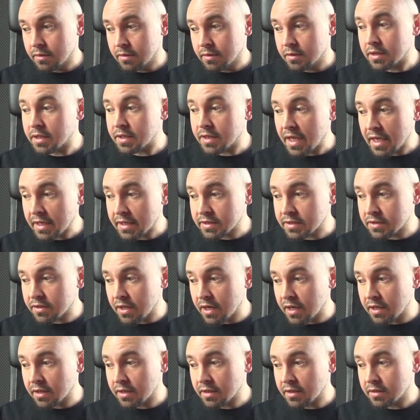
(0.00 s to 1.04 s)
The next
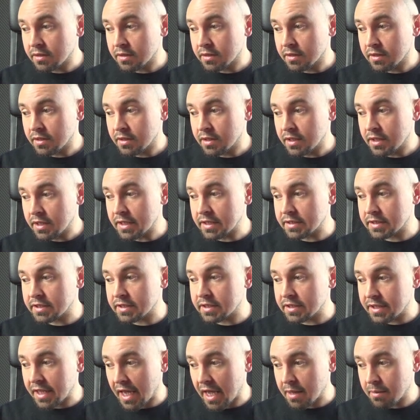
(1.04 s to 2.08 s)
thing is the
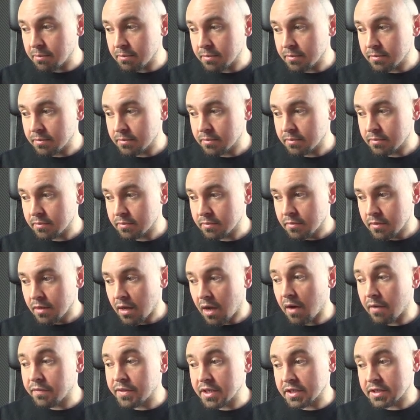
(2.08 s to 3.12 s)
name
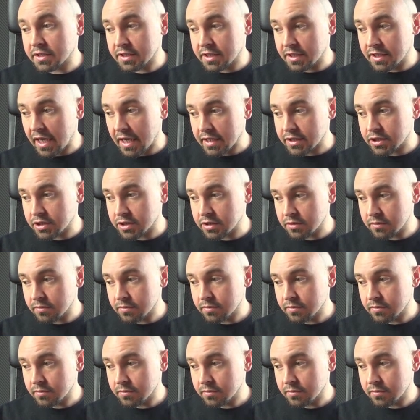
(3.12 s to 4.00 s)
of this connection.